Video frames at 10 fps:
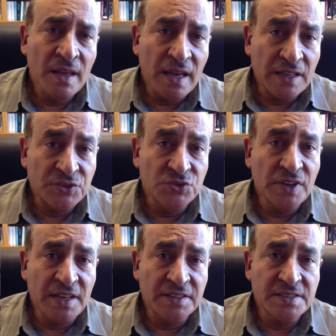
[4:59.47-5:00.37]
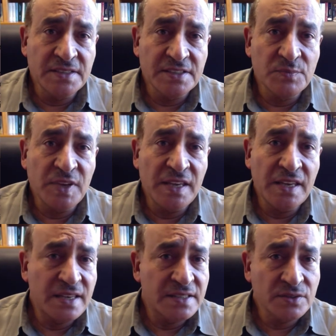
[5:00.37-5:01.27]
And 296B
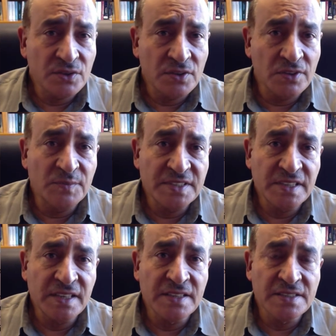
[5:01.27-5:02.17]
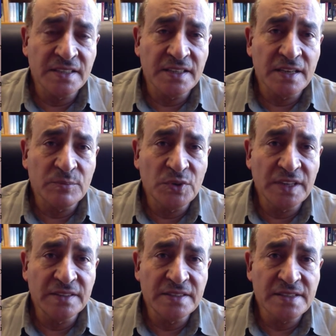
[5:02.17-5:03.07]
is the role of materials in
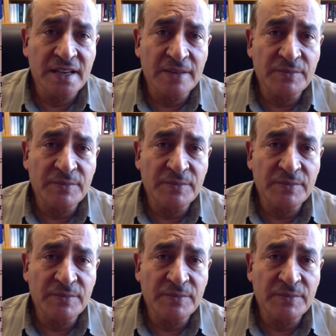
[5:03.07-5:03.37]
component design,